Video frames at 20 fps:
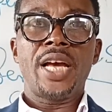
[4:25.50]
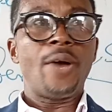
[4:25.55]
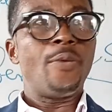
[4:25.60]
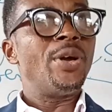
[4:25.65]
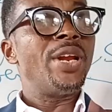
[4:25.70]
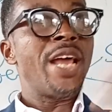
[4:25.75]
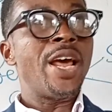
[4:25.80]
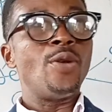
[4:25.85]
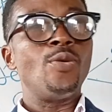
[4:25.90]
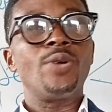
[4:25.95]

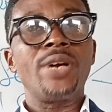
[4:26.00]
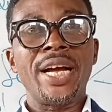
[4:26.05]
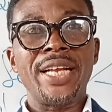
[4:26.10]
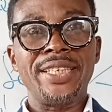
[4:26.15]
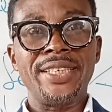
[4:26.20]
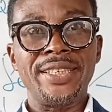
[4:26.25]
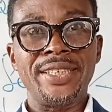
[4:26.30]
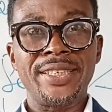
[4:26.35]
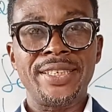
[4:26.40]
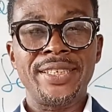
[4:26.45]
when I look
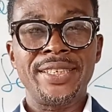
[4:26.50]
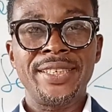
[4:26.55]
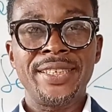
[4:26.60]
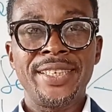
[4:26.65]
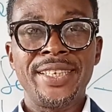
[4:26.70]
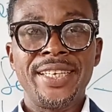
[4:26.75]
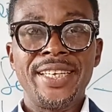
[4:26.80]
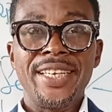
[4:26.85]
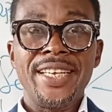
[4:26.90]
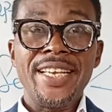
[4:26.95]
at it,
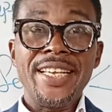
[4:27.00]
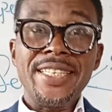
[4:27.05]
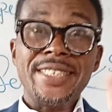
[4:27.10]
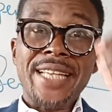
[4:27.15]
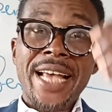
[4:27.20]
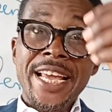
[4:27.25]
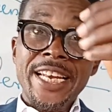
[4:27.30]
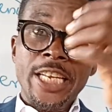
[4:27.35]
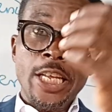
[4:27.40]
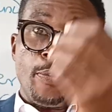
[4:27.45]

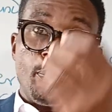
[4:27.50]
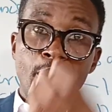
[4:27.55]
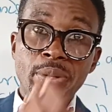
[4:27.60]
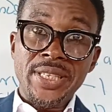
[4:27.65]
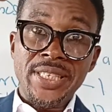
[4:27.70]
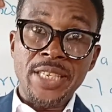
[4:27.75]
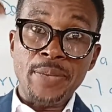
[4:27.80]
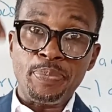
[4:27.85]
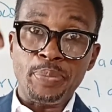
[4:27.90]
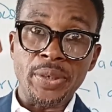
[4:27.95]
inside the
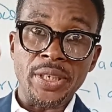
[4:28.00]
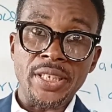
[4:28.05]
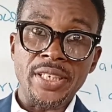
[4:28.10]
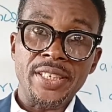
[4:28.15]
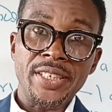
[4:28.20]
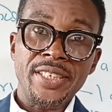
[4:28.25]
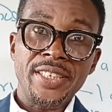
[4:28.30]
BCP,